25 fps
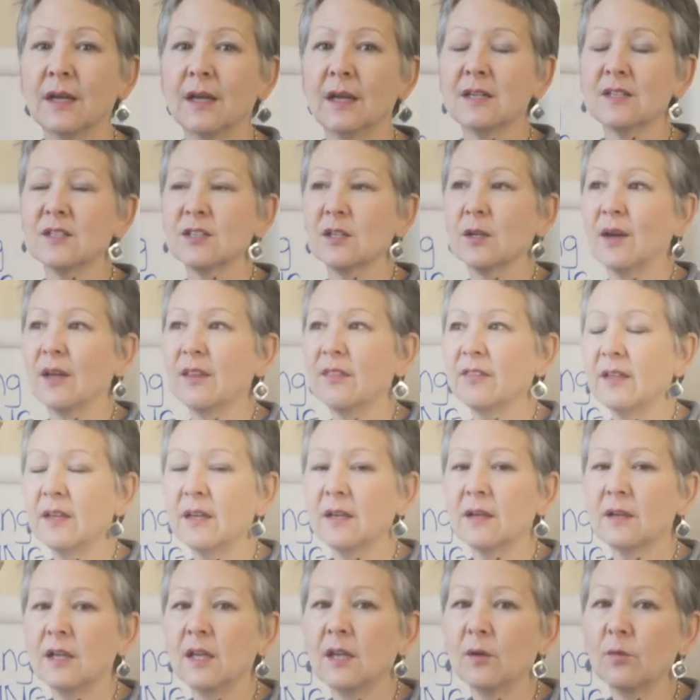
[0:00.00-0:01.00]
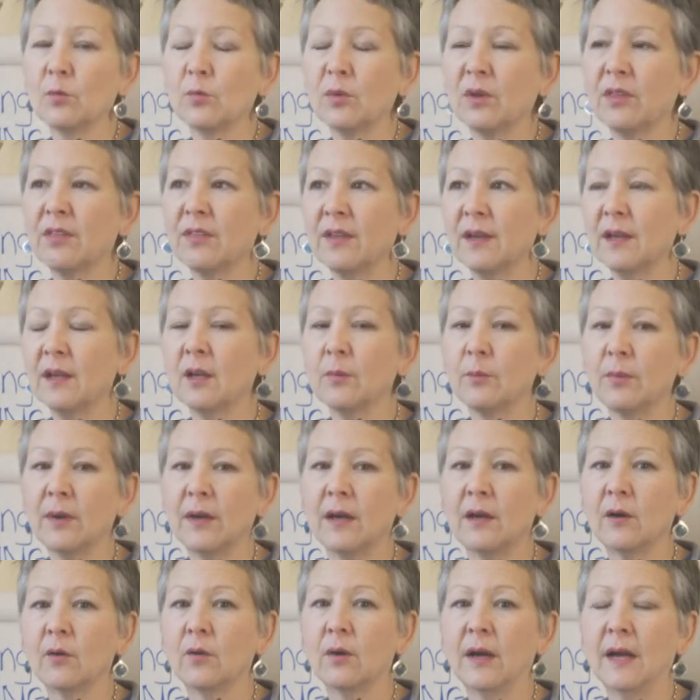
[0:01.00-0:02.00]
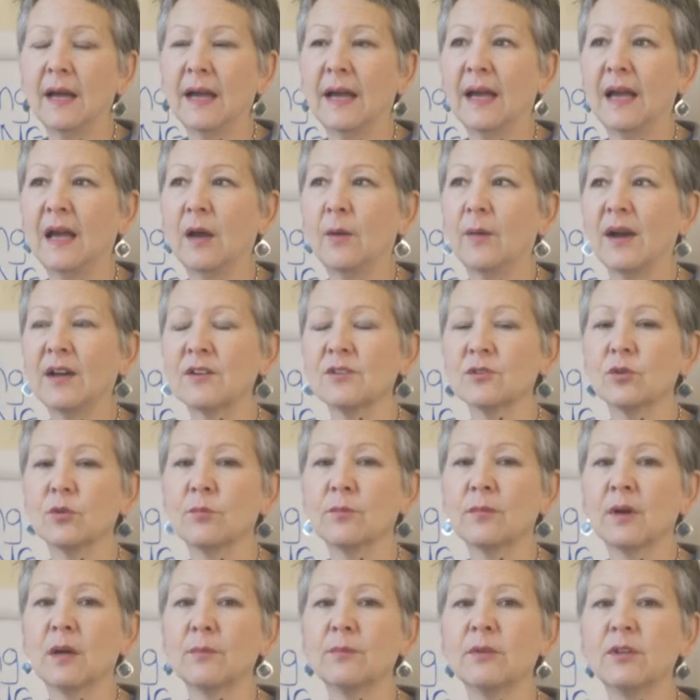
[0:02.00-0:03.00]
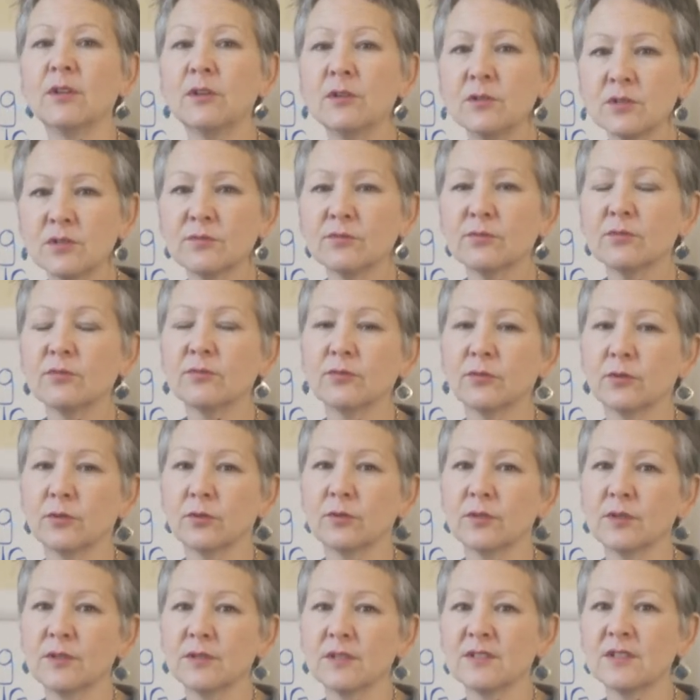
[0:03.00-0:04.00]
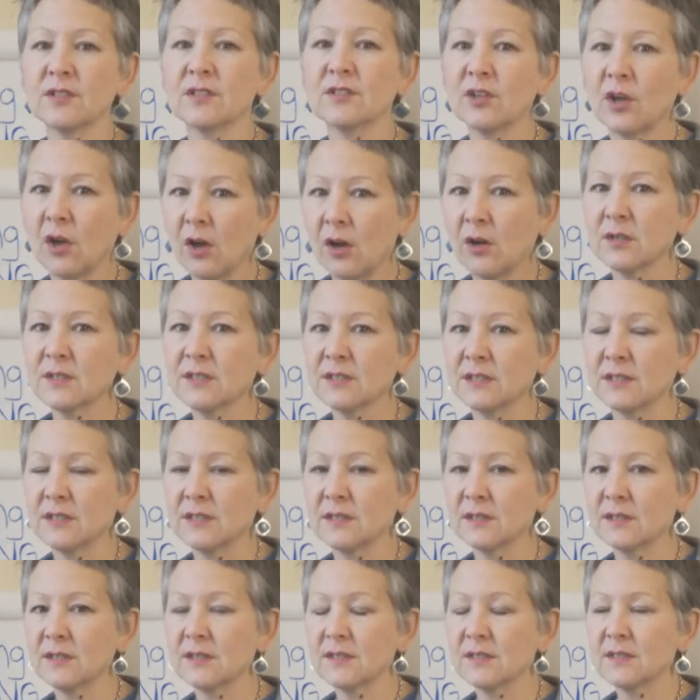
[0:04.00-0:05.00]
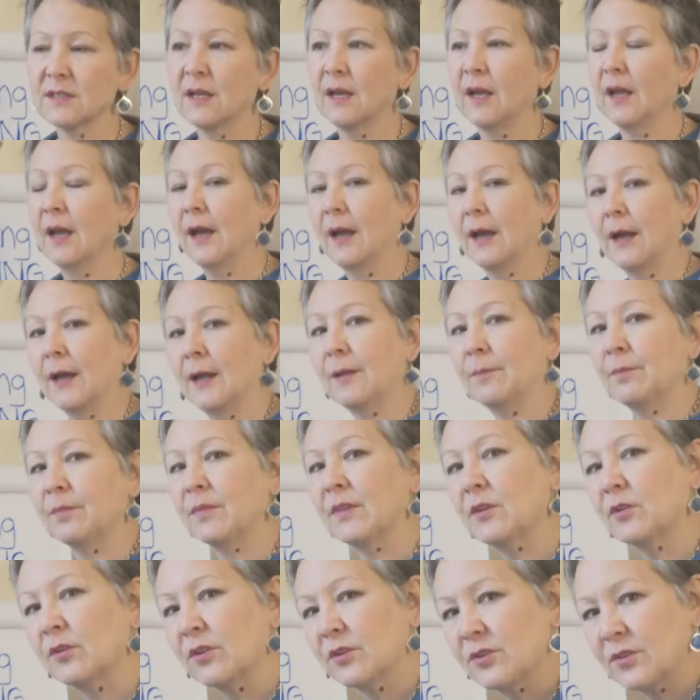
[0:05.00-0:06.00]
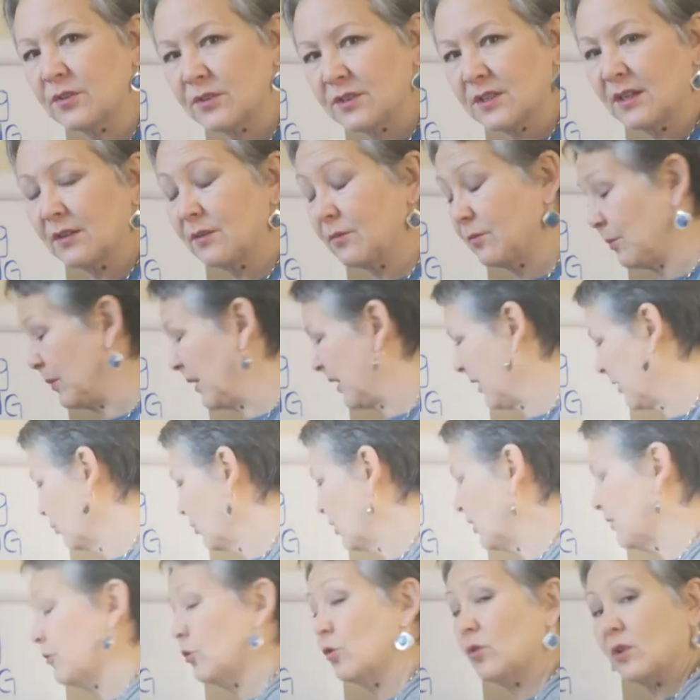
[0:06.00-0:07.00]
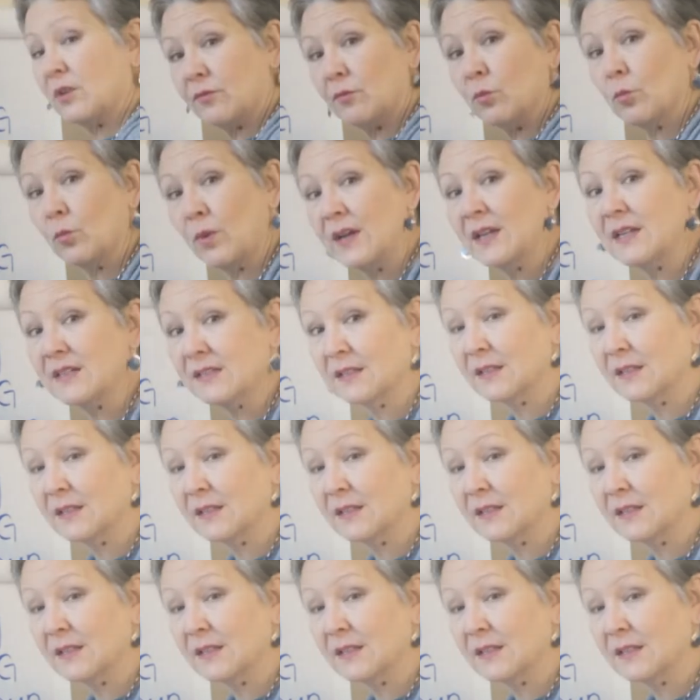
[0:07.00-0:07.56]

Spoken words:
So I think, you know, when we think about how adult might be useful for us as artists, there are about 3 or 4 different ways